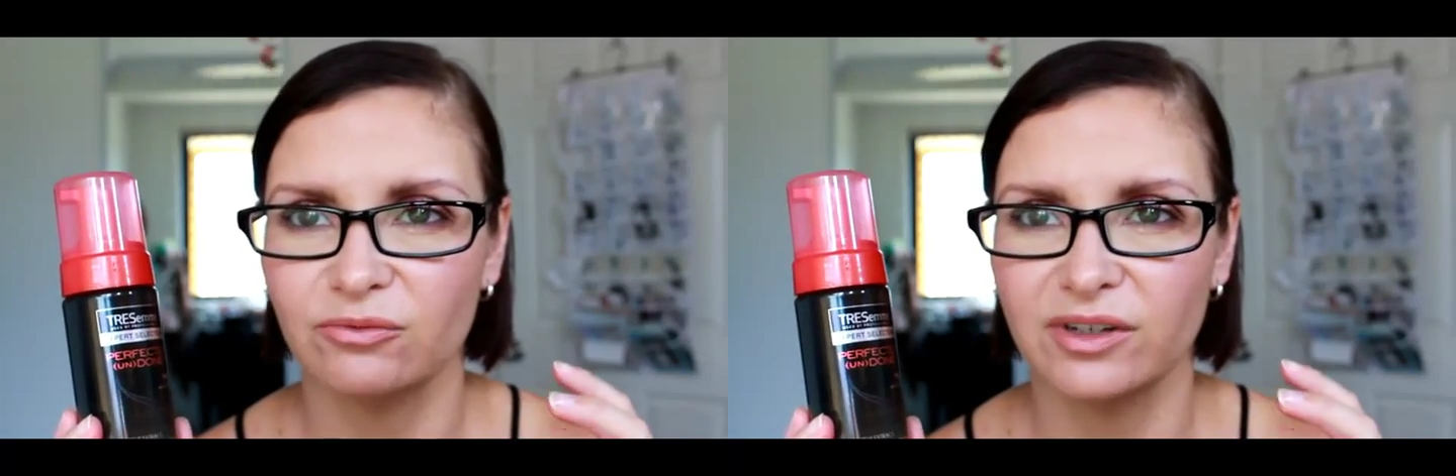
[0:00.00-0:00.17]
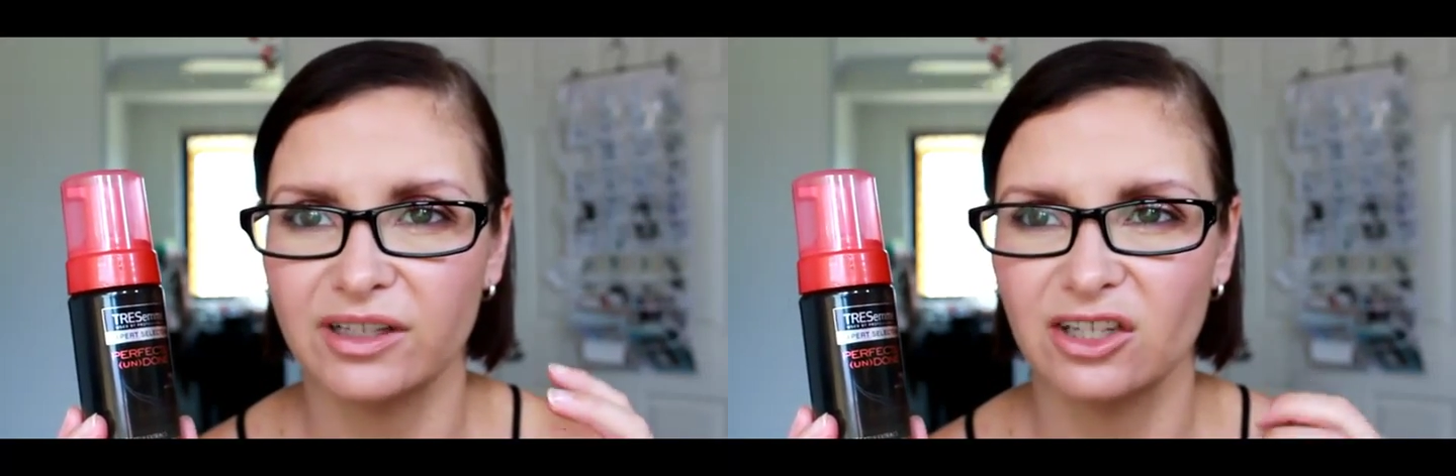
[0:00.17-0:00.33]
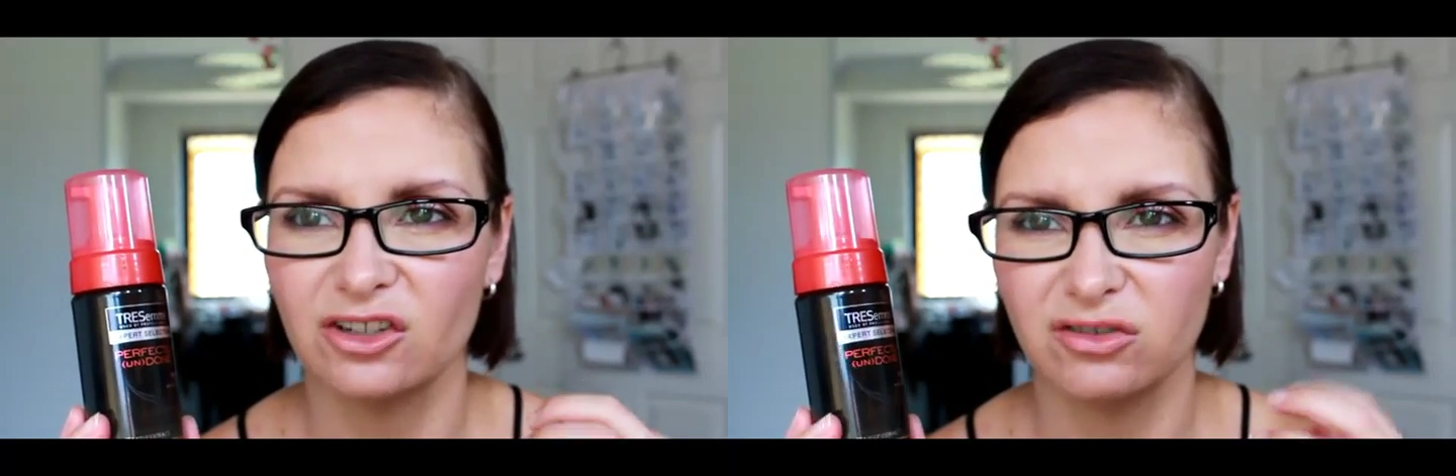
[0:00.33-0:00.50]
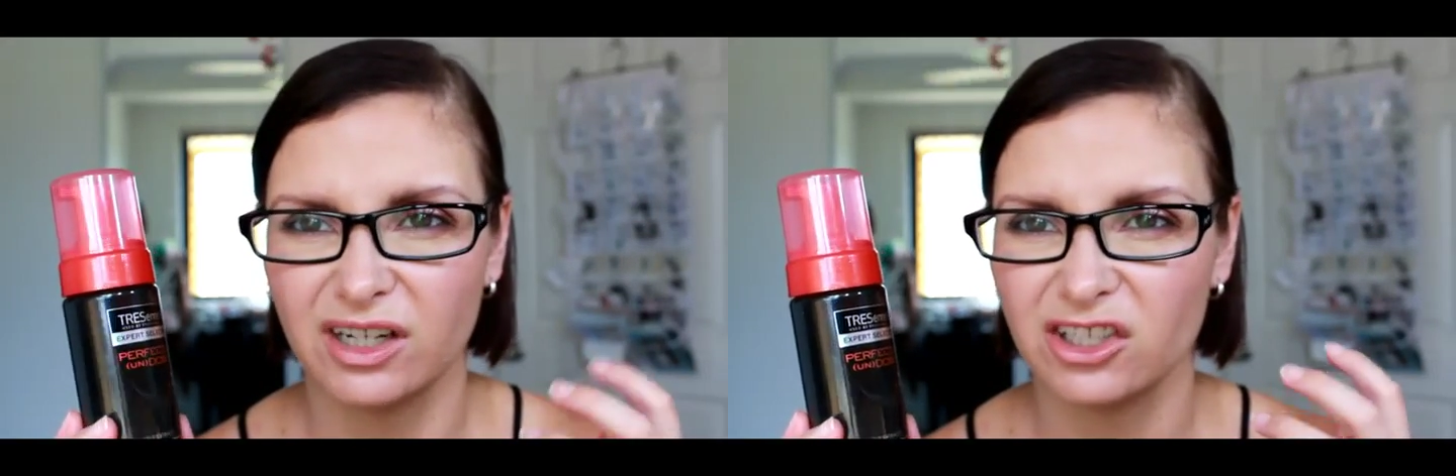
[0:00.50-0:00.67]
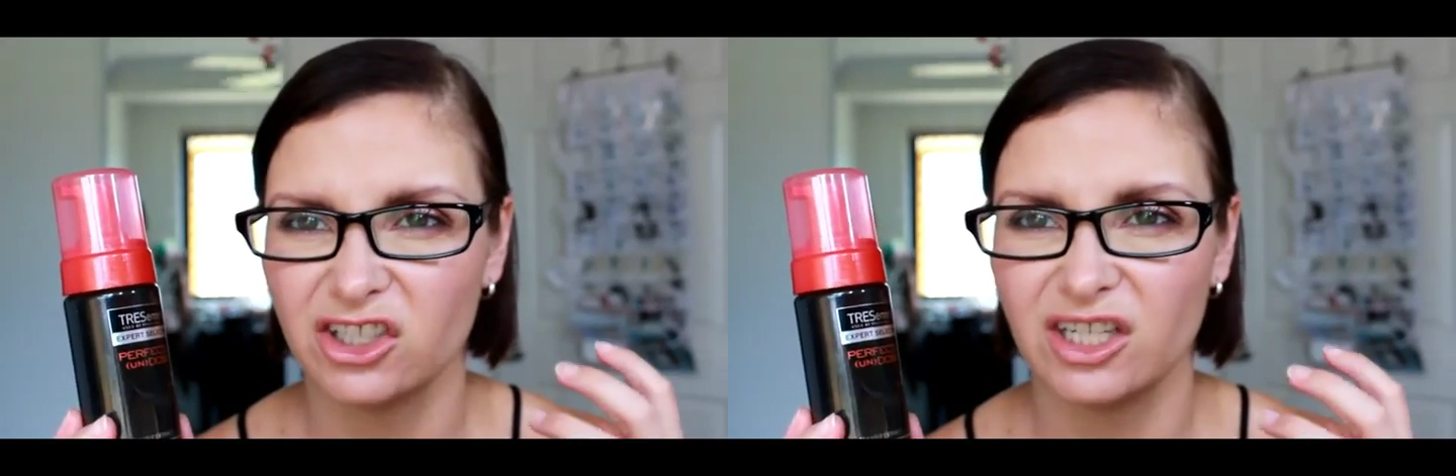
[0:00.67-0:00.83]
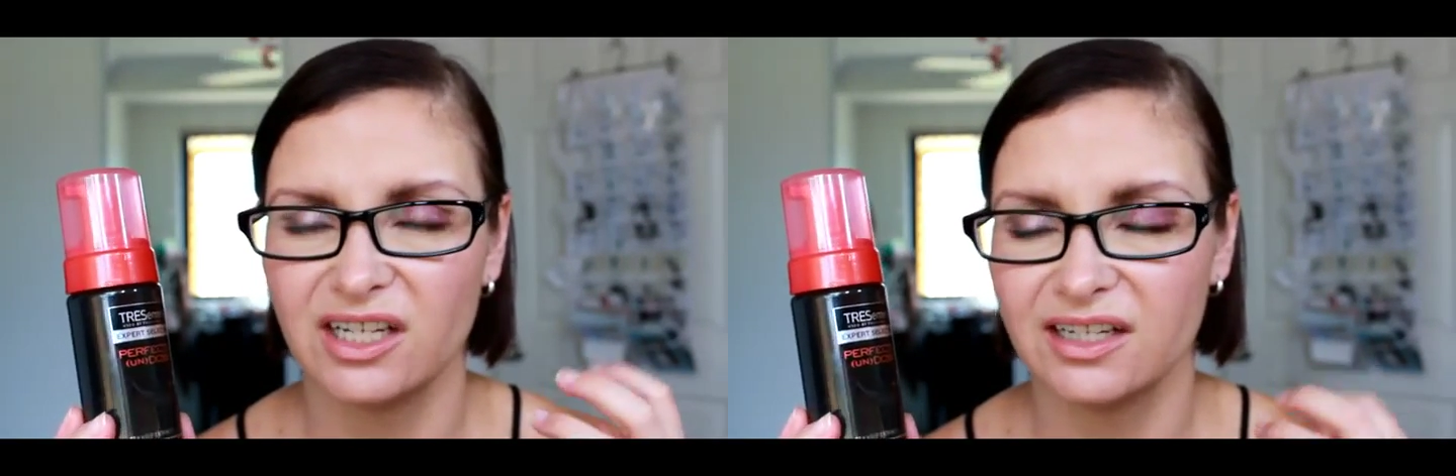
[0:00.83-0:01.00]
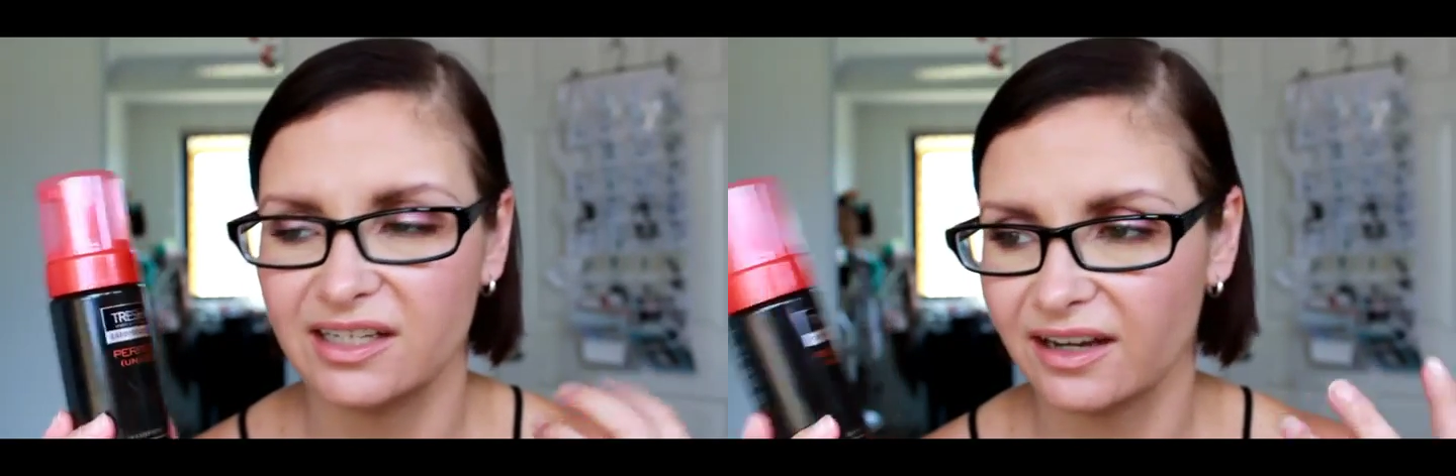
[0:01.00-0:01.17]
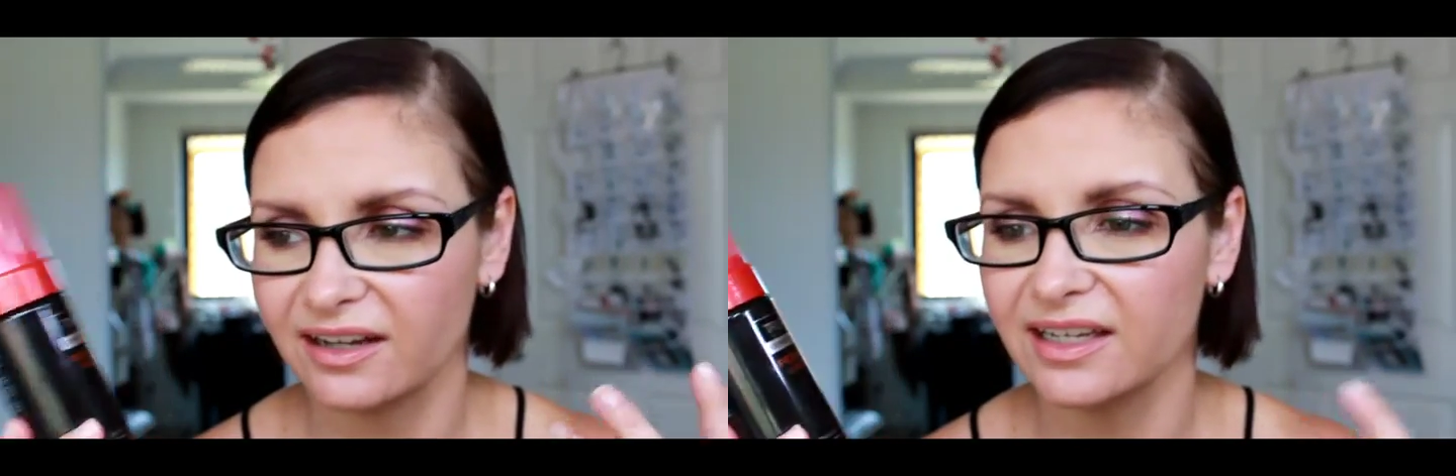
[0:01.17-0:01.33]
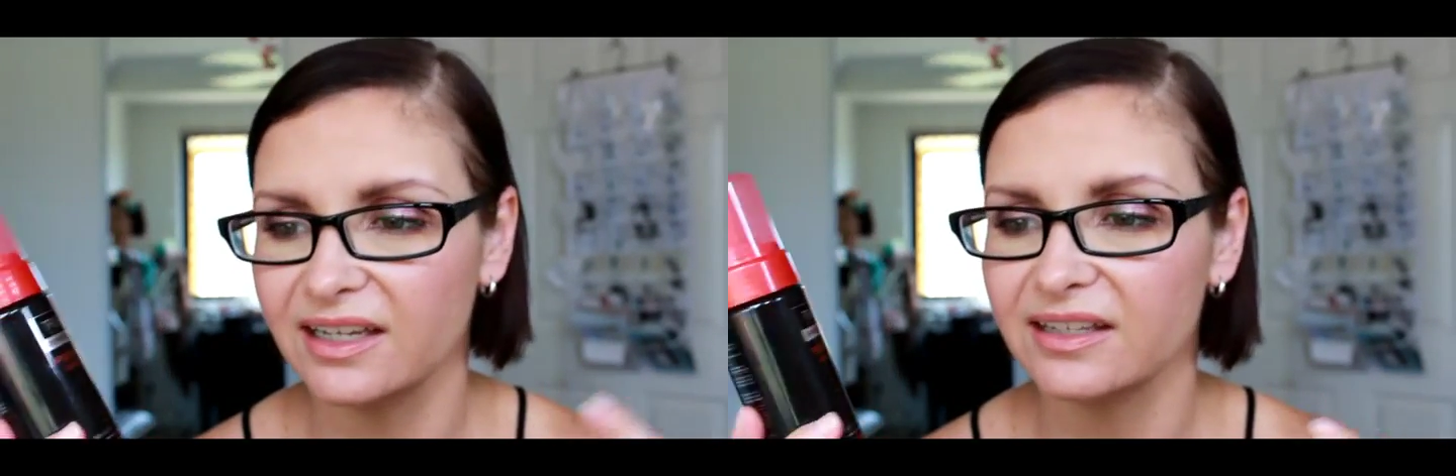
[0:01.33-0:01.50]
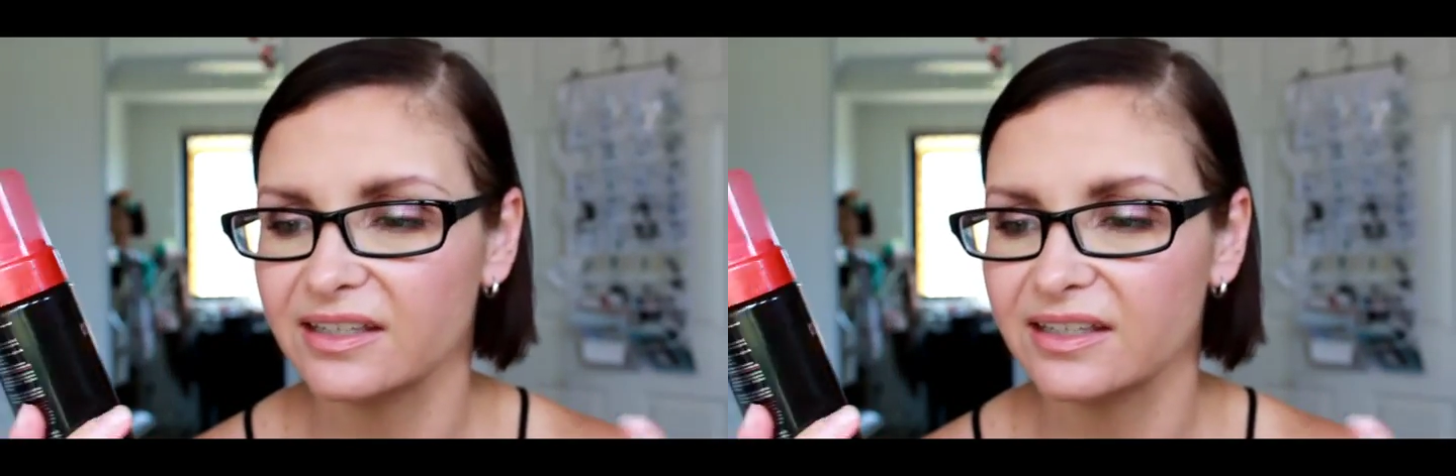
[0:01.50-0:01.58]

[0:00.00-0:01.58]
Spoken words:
really crunchy and yucky.